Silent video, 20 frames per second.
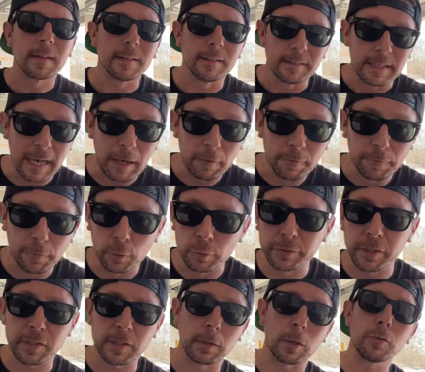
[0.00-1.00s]
Now, full
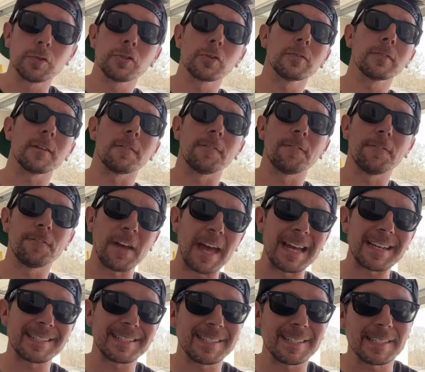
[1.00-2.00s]
disclosure, the
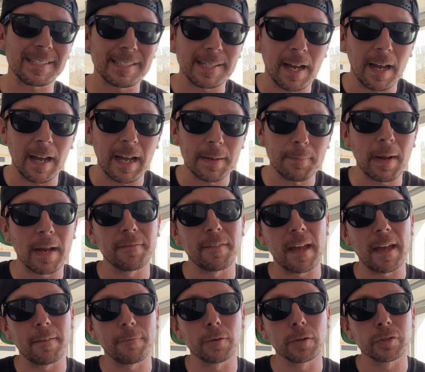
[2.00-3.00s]
fastest time I've
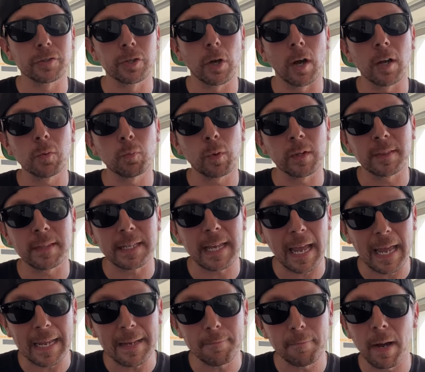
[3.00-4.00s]
ever done with the
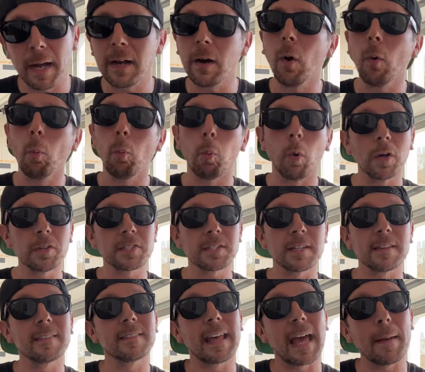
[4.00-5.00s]
eight mile
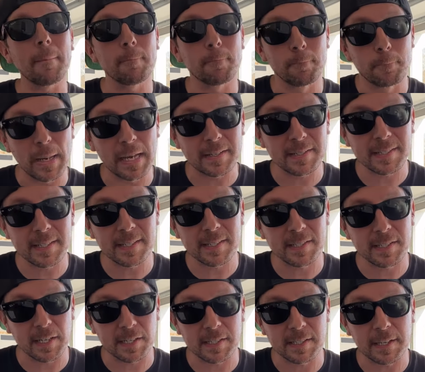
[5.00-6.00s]
wasn't that best
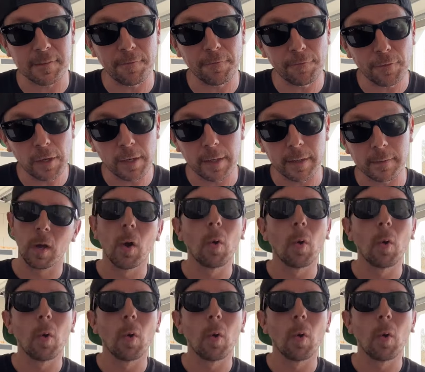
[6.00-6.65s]
sixty foot,